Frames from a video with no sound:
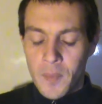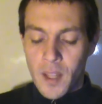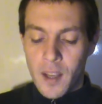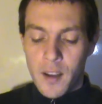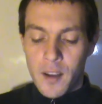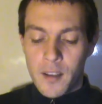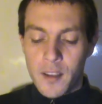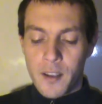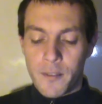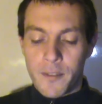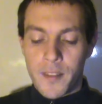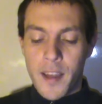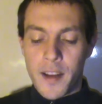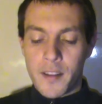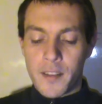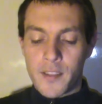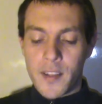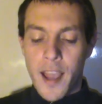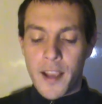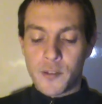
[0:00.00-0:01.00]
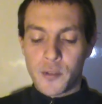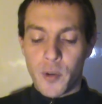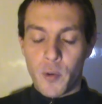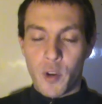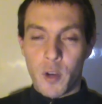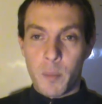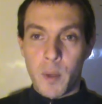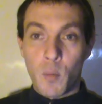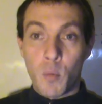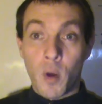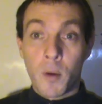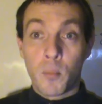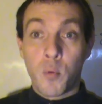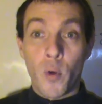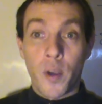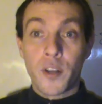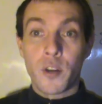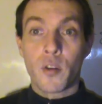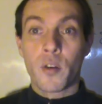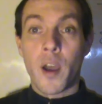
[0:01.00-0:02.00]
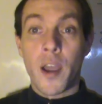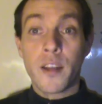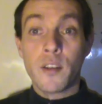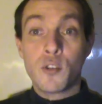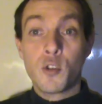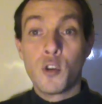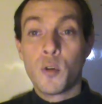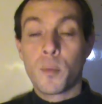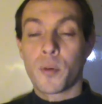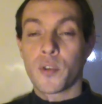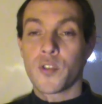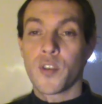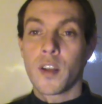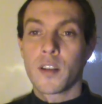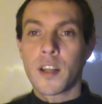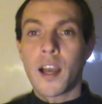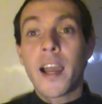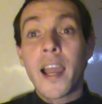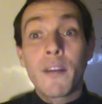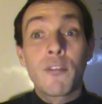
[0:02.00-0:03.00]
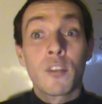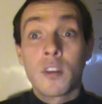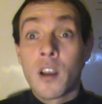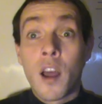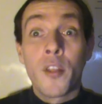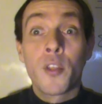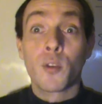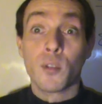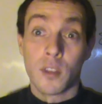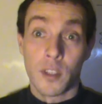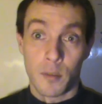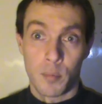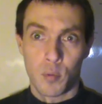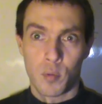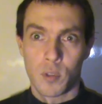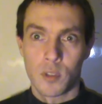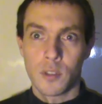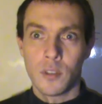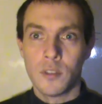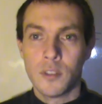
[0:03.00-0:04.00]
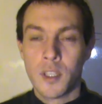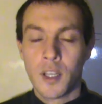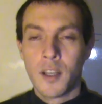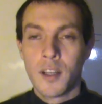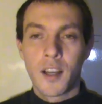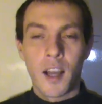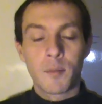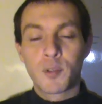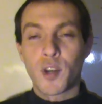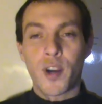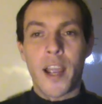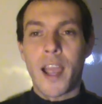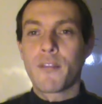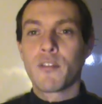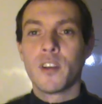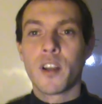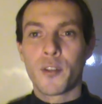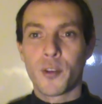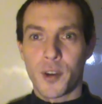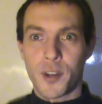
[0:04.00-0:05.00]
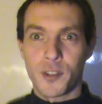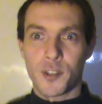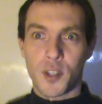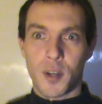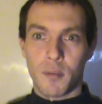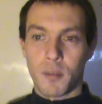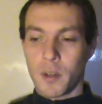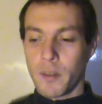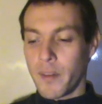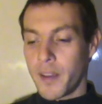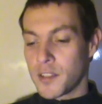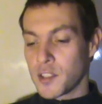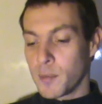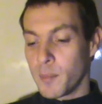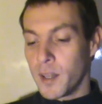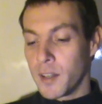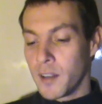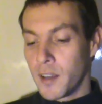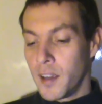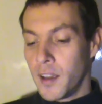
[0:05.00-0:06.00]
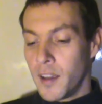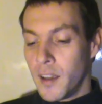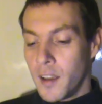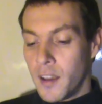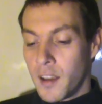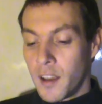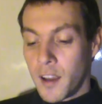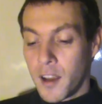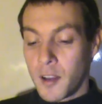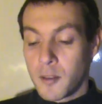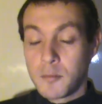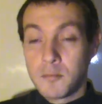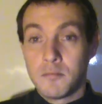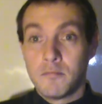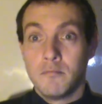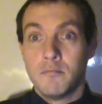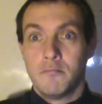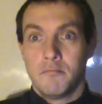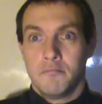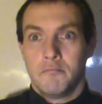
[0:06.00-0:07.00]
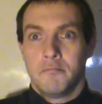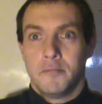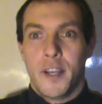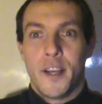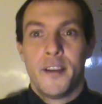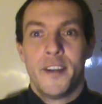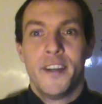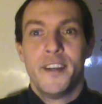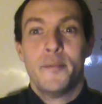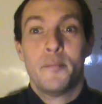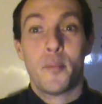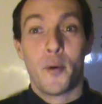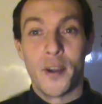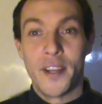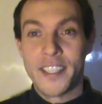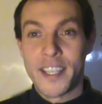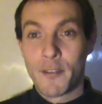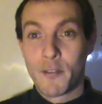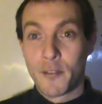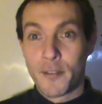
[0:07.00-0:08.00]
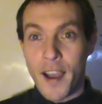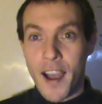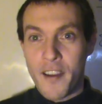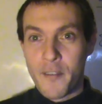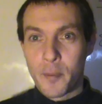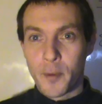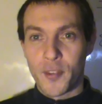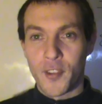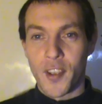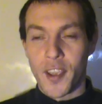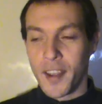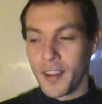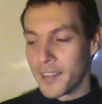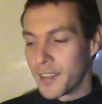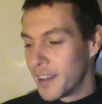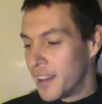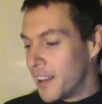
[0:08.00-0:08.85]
uh, if that is actually going to be 1.092%, I have another liberal. I'm sorry, I have another conservative estimate. Uh, 0.75%.